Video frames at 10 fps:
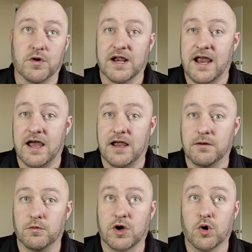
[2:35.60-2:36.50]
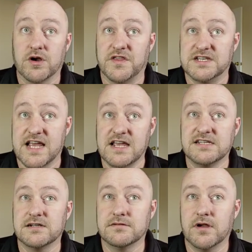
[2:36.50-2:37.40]
We're going to record the
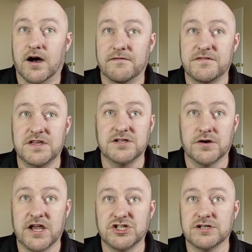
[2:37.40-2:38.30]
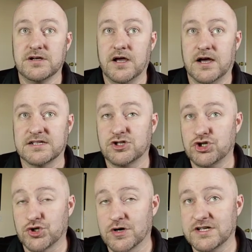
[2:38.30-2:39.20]
date of the donation, a
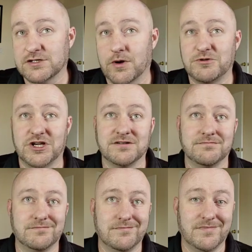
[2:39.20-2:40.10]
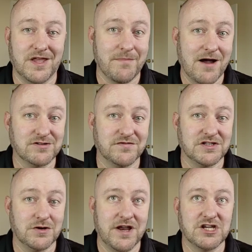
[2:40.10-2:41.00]
short description, the amount of
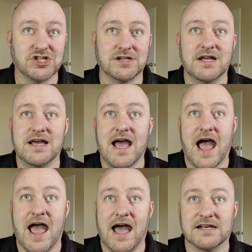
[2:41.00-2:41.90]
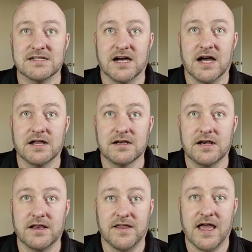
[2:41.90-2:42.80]
the donation, and uh,
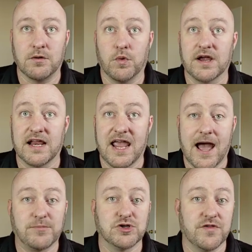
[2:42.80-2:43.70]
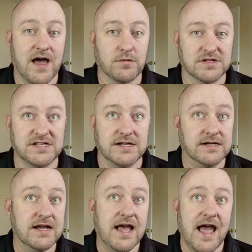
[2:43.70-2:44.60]
then we're going to capture that receipt.